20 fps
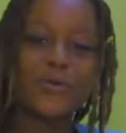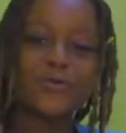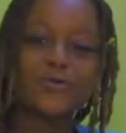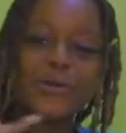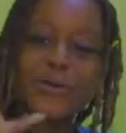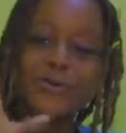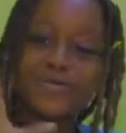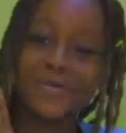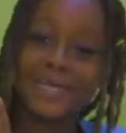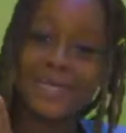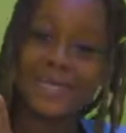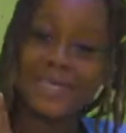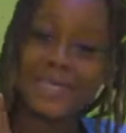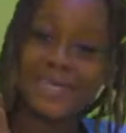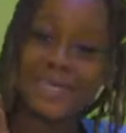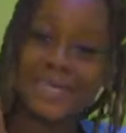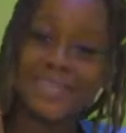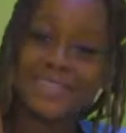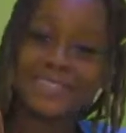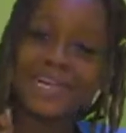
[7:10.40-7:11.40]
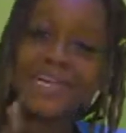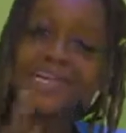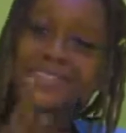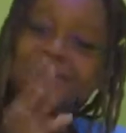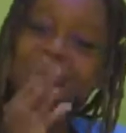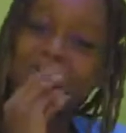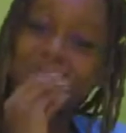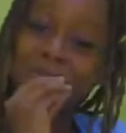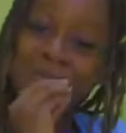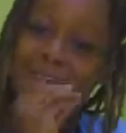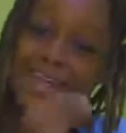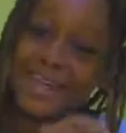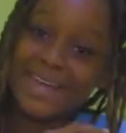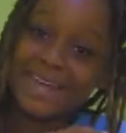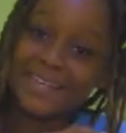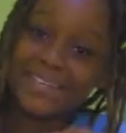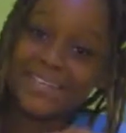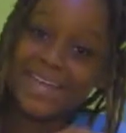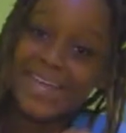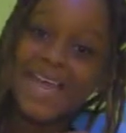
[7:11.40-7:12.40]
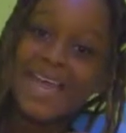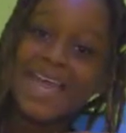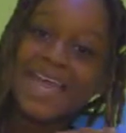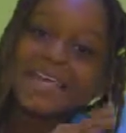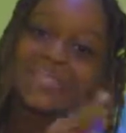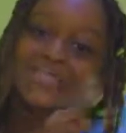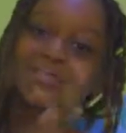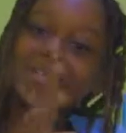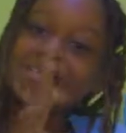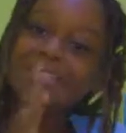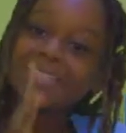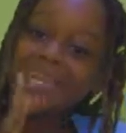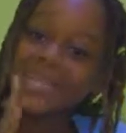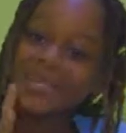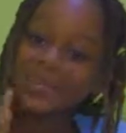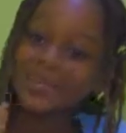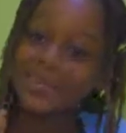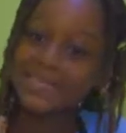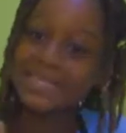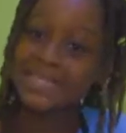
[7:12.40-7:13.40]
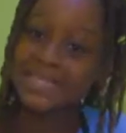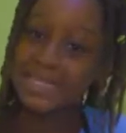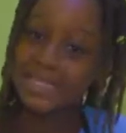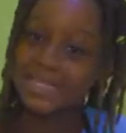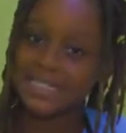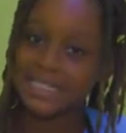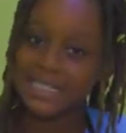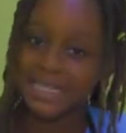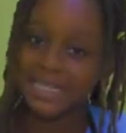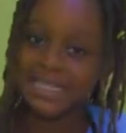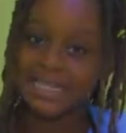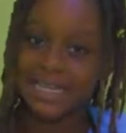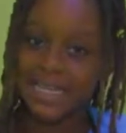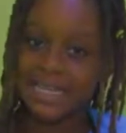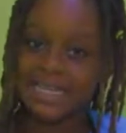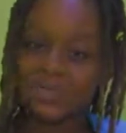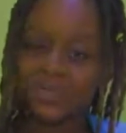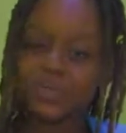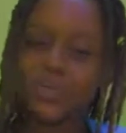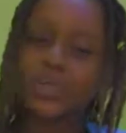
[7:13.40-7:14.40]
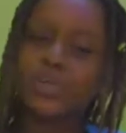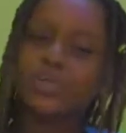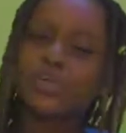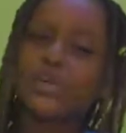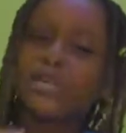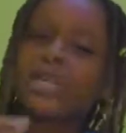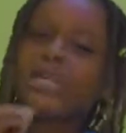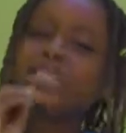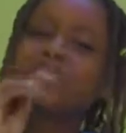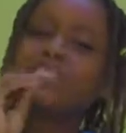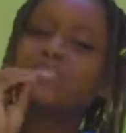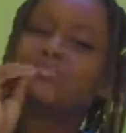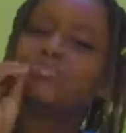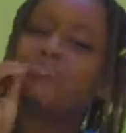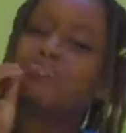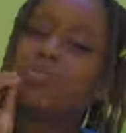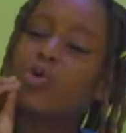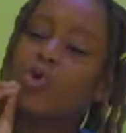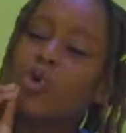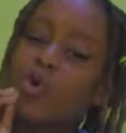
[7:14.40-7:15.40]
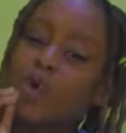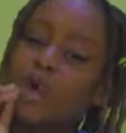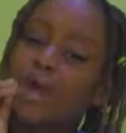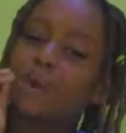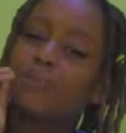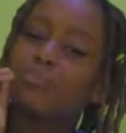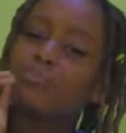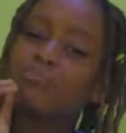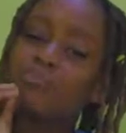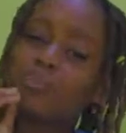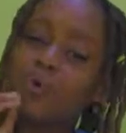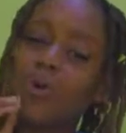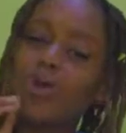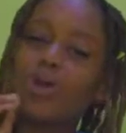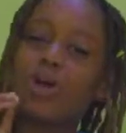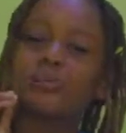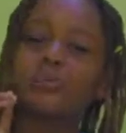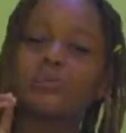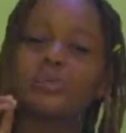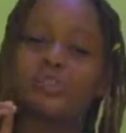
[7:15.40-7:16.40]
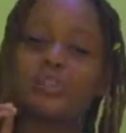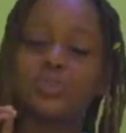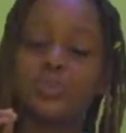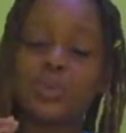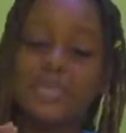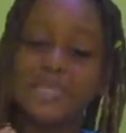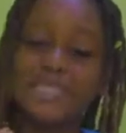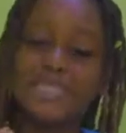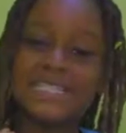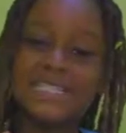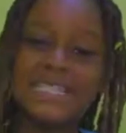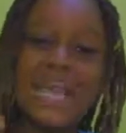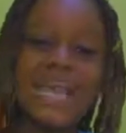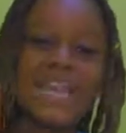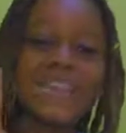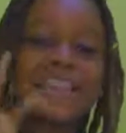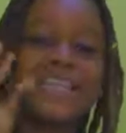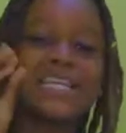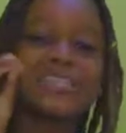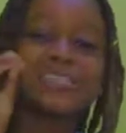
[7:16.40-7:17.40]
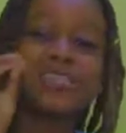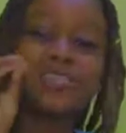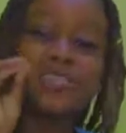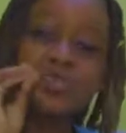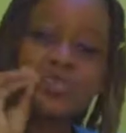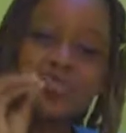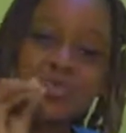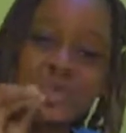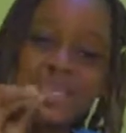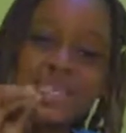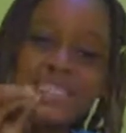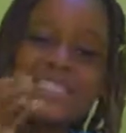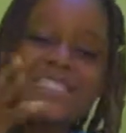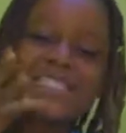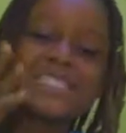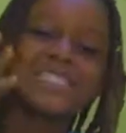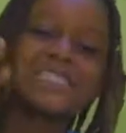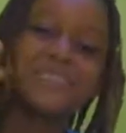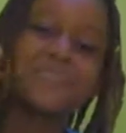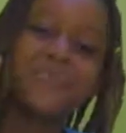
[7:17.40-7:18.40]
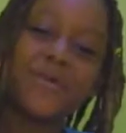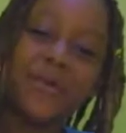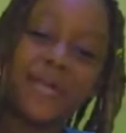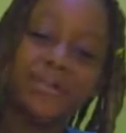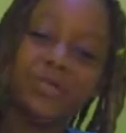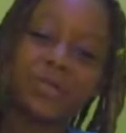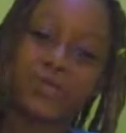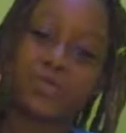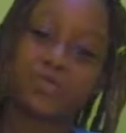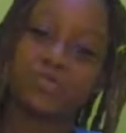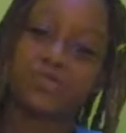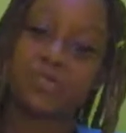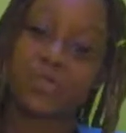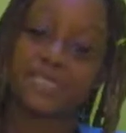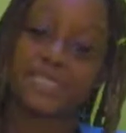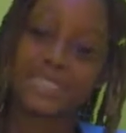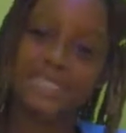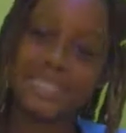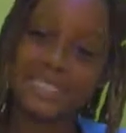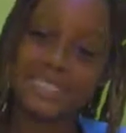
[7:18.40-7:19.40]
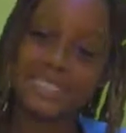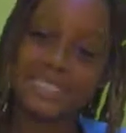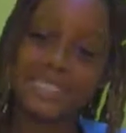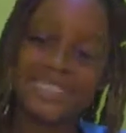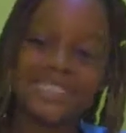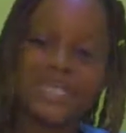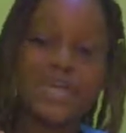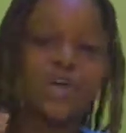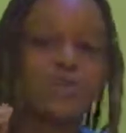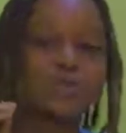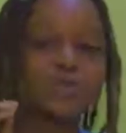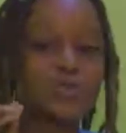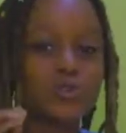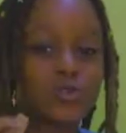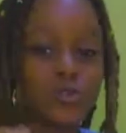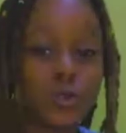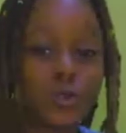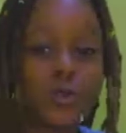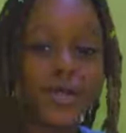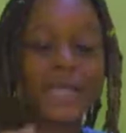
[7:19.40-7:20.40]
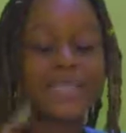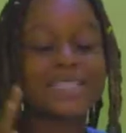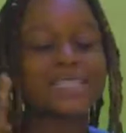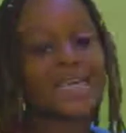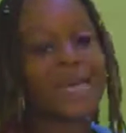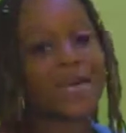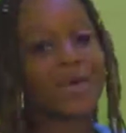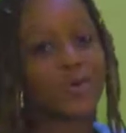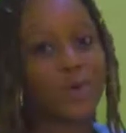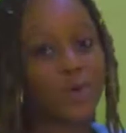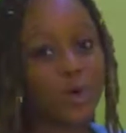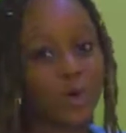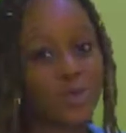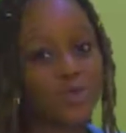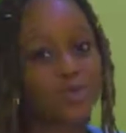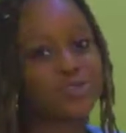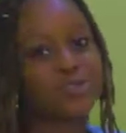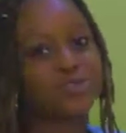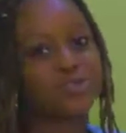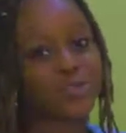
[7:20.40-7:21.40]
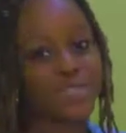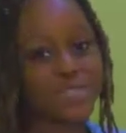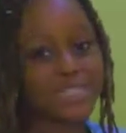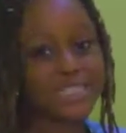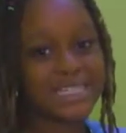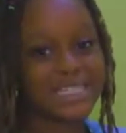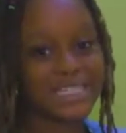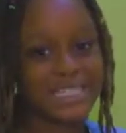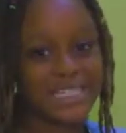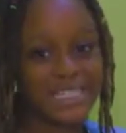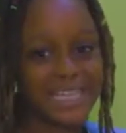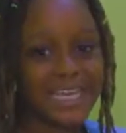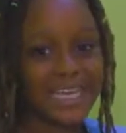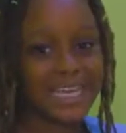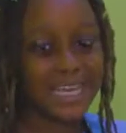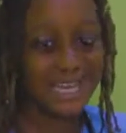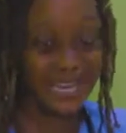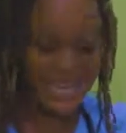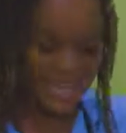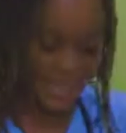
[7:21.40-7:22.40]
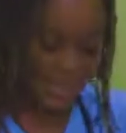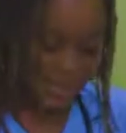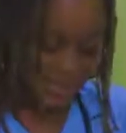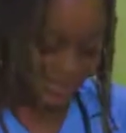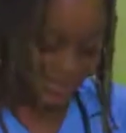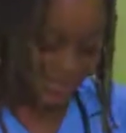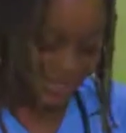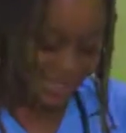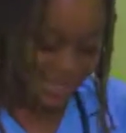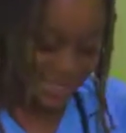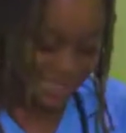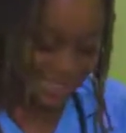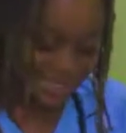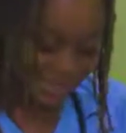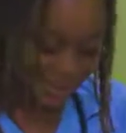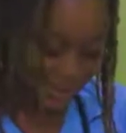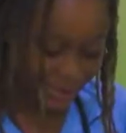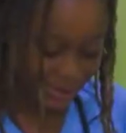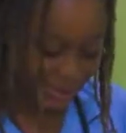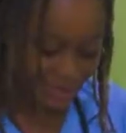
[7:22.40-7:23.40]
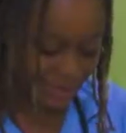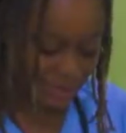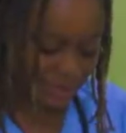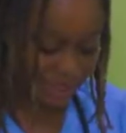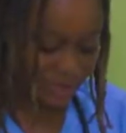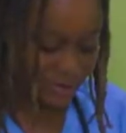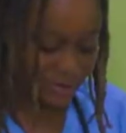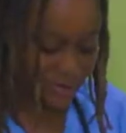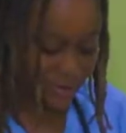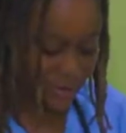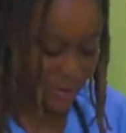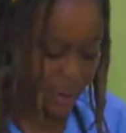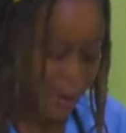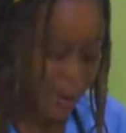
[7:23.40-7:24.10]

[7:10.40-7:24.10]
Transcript: Bambini kids, as you heard, Dr. Louisa said that when you eat more and more of sweets, the sweets depend on your teeth, so it can cause tooth decay. So let's continue.